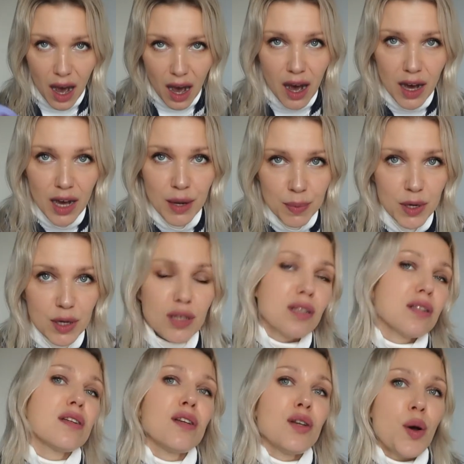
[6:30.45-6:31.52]
I
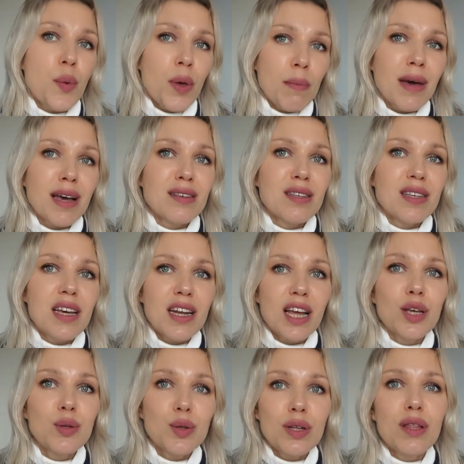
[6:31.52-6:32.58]
personally, knowing my skin,
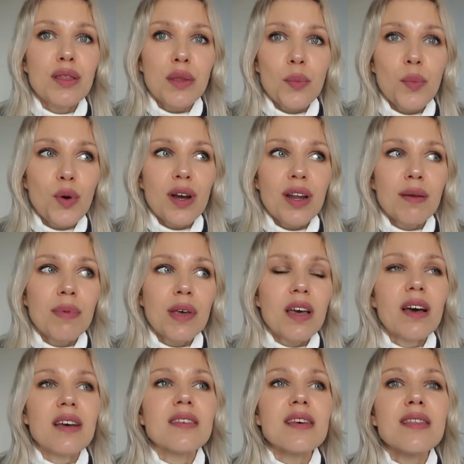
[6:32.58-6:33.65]
I use it in the morning,
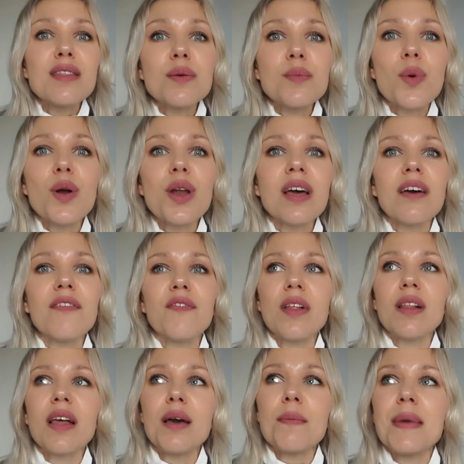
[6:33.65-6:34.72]
because in the morning I
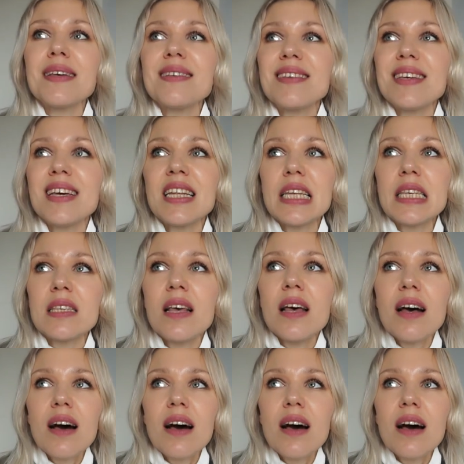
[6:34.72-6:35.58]
feel like my skin is